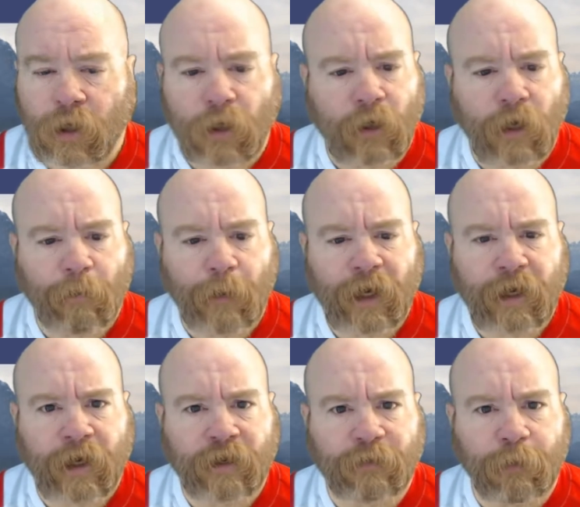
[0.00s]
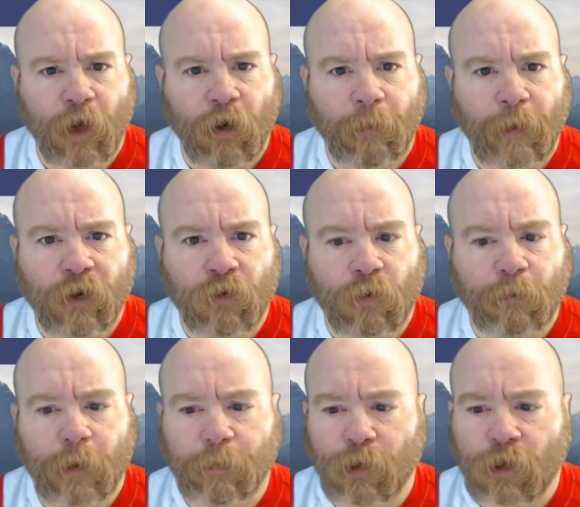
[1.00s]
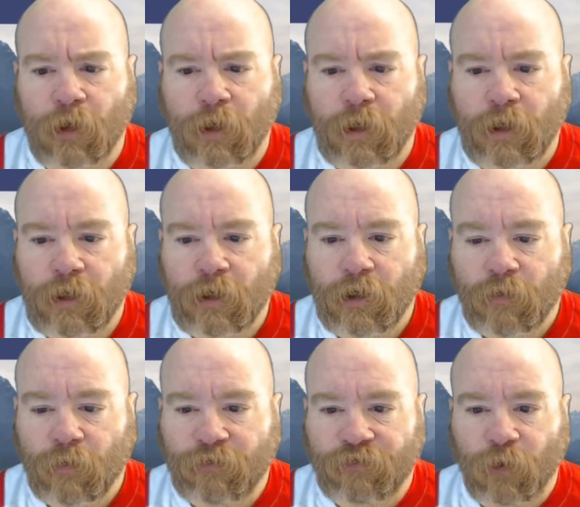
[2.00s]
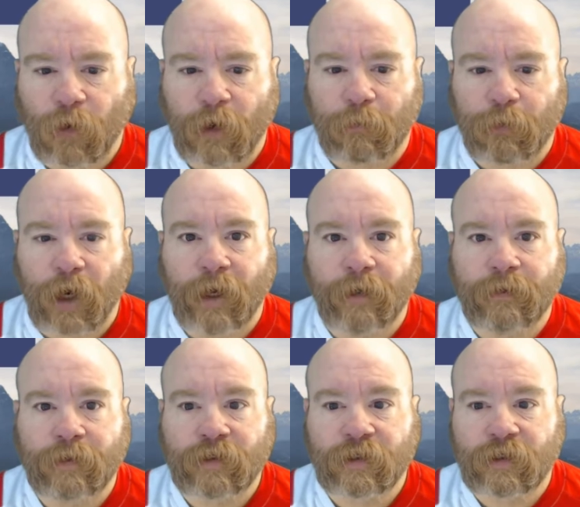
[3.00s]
Or I might have got the balm. I don't remember. What's going on, Brian?